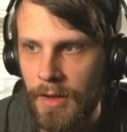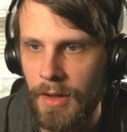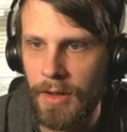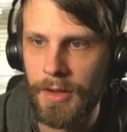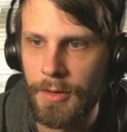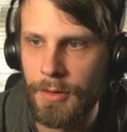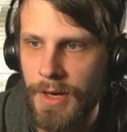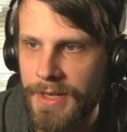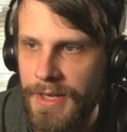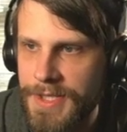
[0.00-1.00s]
All
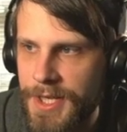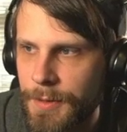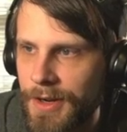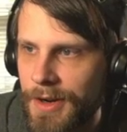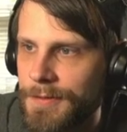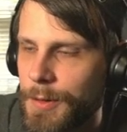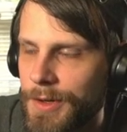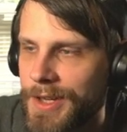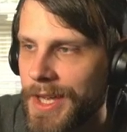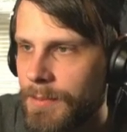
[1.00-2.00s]
right, guys. Here we are for
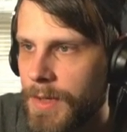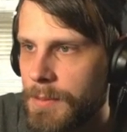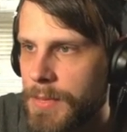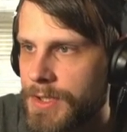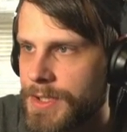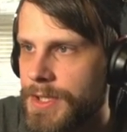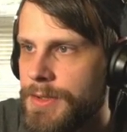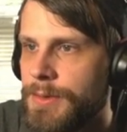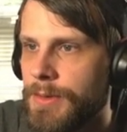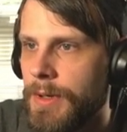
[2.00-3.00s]
game number
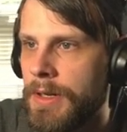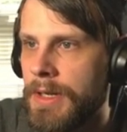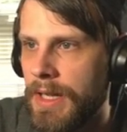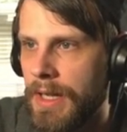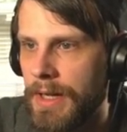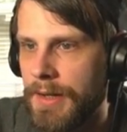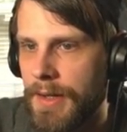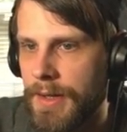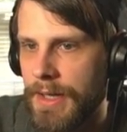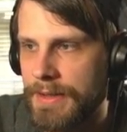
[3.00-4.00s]
2.
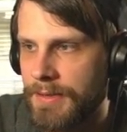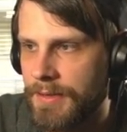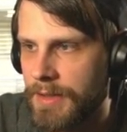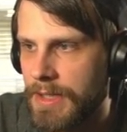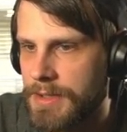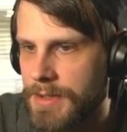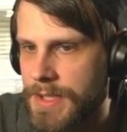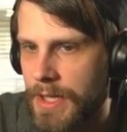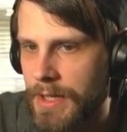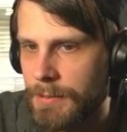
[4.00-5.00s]
And this is an
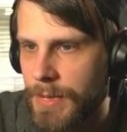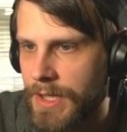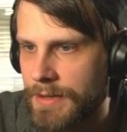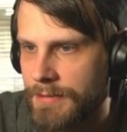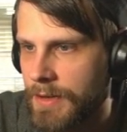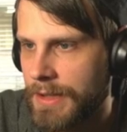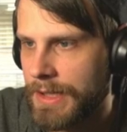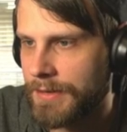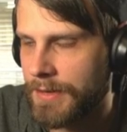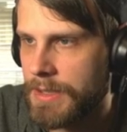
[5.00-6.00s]
interesting hand, but I definitely think
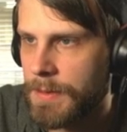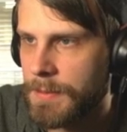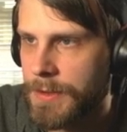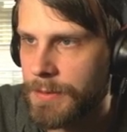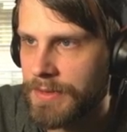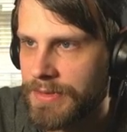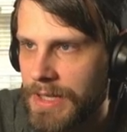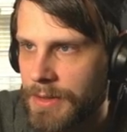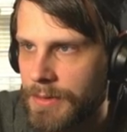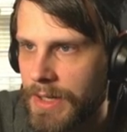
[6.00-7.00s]
it's keepable. We've
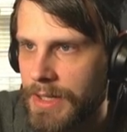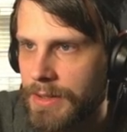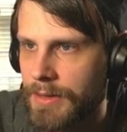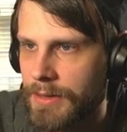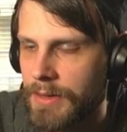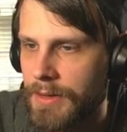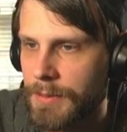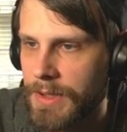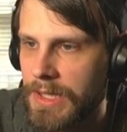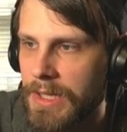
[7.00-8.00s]
got the Reckoner that
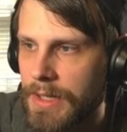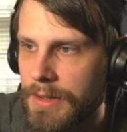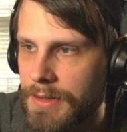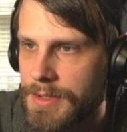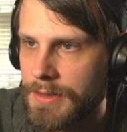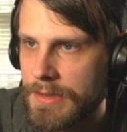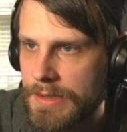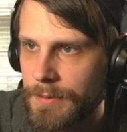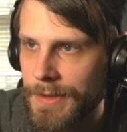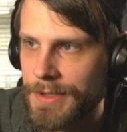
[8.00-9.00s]
we can get out on turn
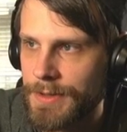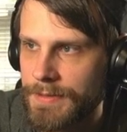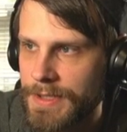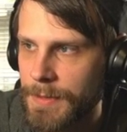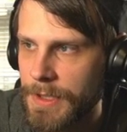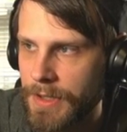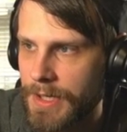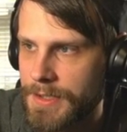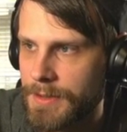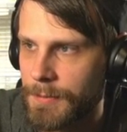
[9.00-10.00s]
2, and we do have some
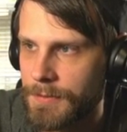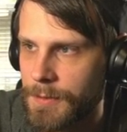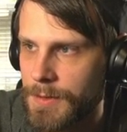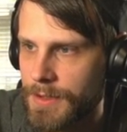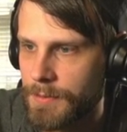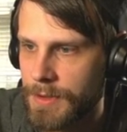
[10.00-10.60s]
interaction with, of course, our big